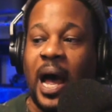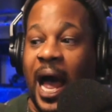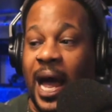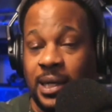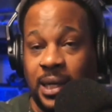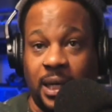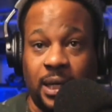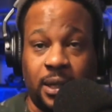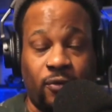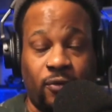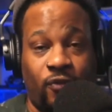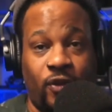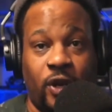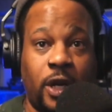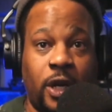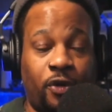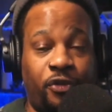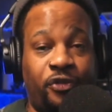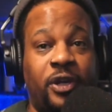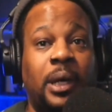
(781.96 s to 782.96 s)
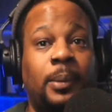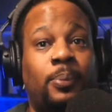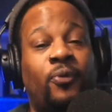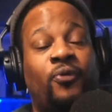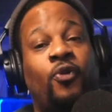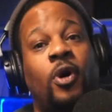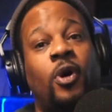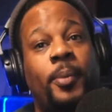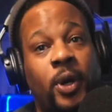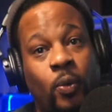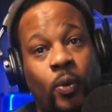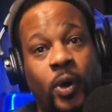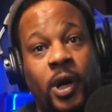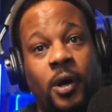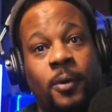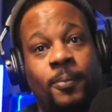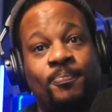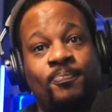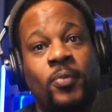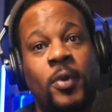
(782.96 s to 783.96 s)
I need the videos to keep performing
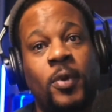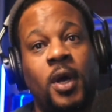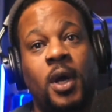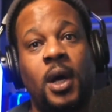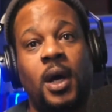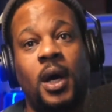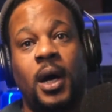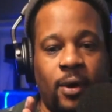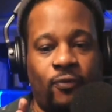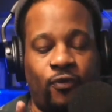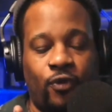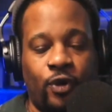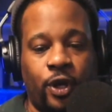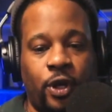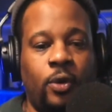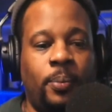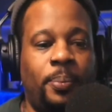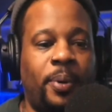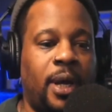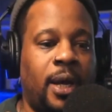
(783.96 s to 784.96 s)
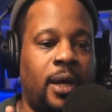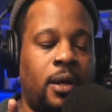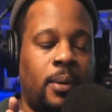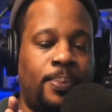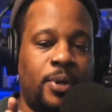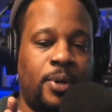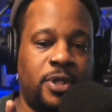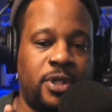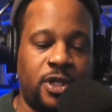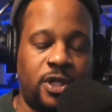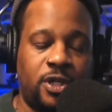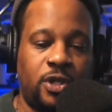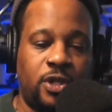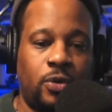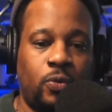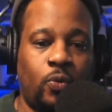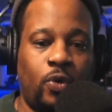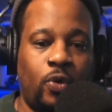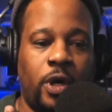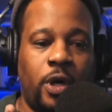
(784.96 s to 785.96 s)
well. For you being in a
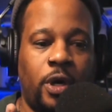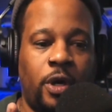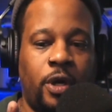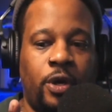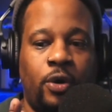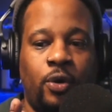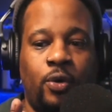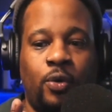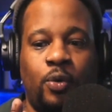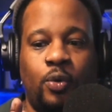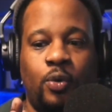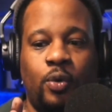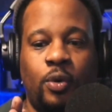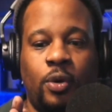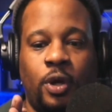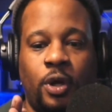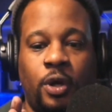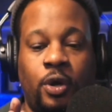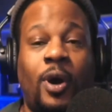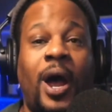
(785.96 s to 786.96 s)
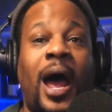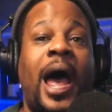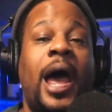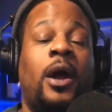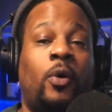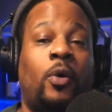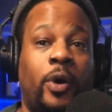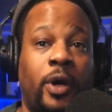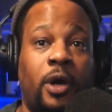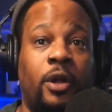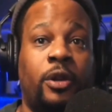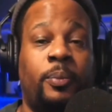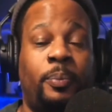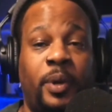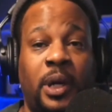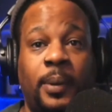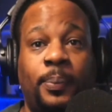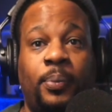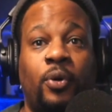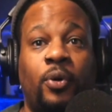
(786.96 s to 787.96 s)
position where you're hiring other
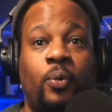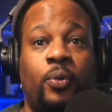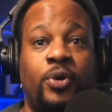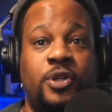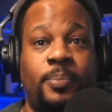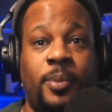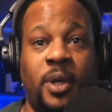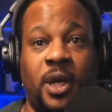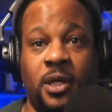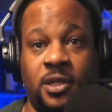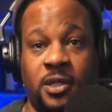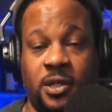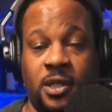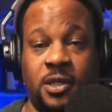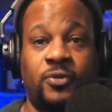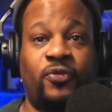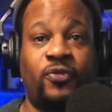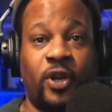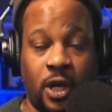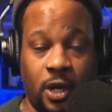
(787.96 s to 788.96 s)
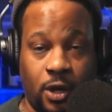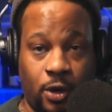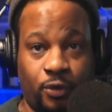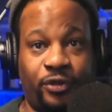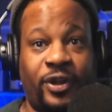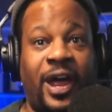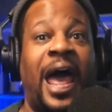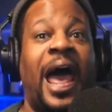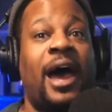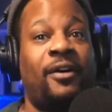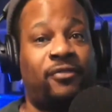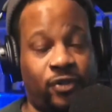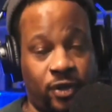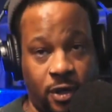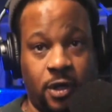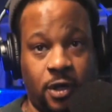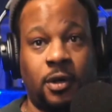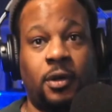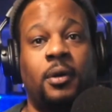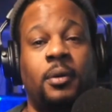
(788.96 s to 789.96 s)
people, which means these videos have
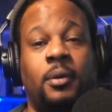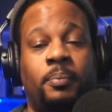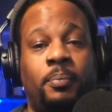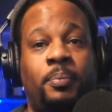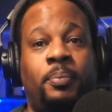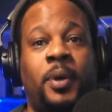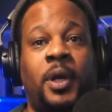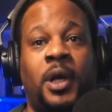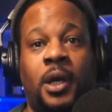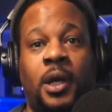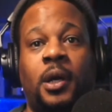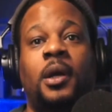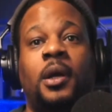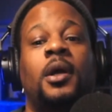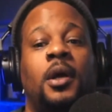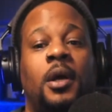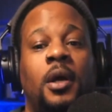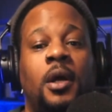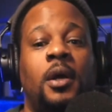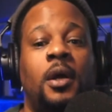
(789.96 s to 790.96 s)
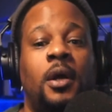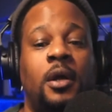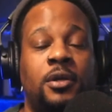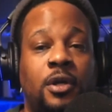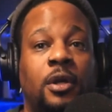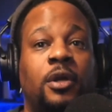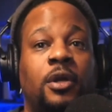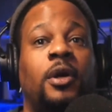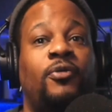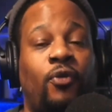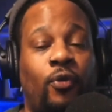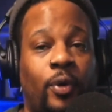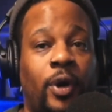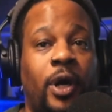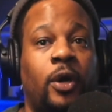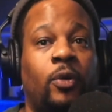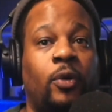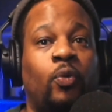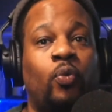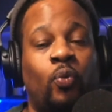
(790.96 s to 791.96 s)
to be
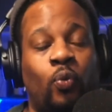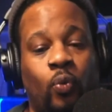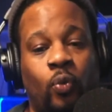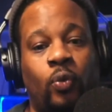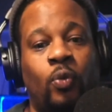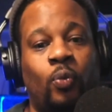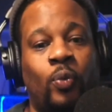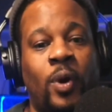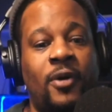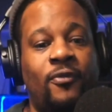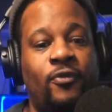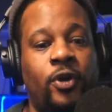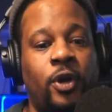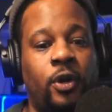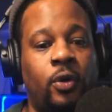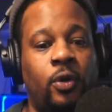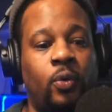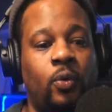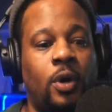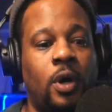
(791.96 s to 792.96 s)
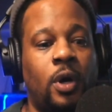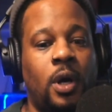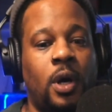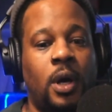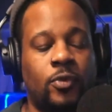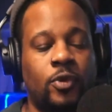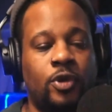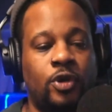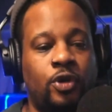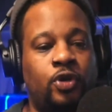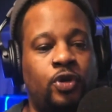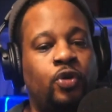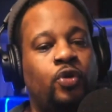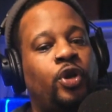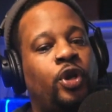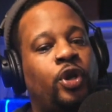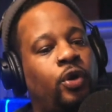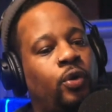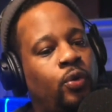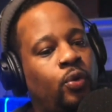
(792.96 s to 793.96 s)
delivering revenue, do
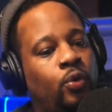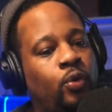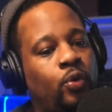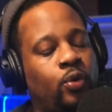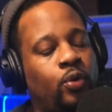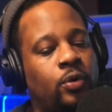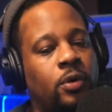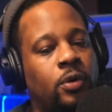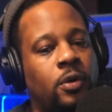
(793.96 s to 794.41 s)
you